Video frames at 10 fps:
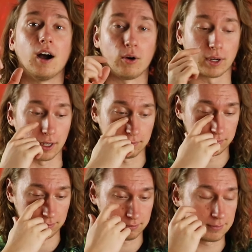okay,
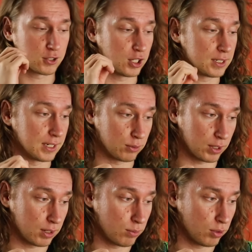she's
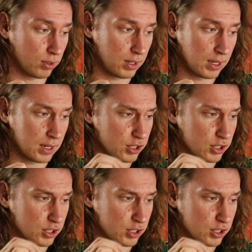incredible.